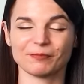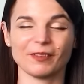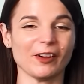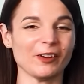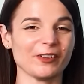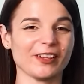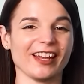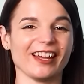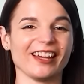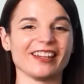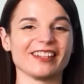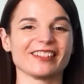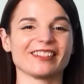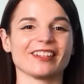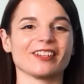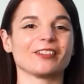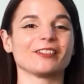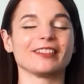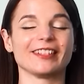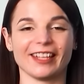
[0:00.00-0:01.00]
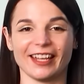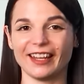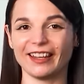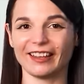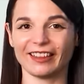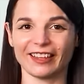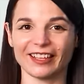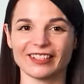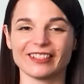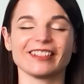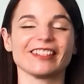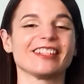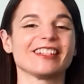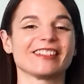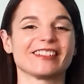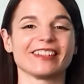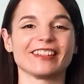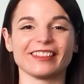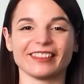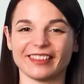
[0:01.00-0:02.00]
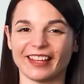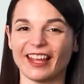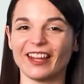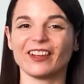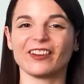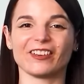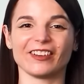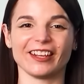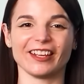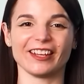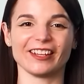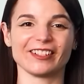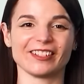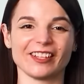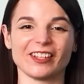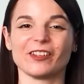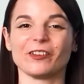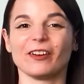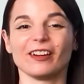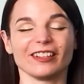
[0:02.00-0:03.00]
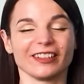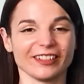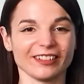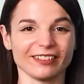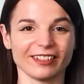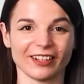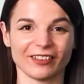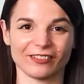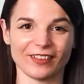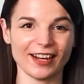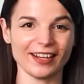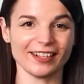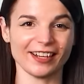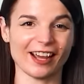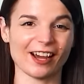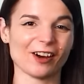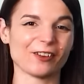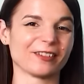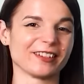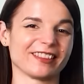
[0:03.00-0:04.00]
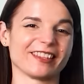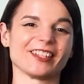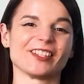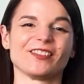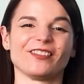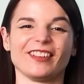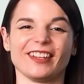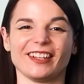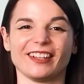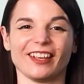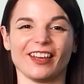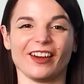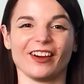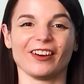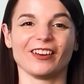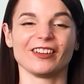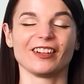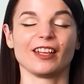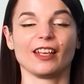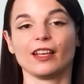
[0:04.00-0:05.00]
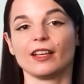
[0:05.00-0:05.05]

Okay, so English is the language that you are learning right now with this video.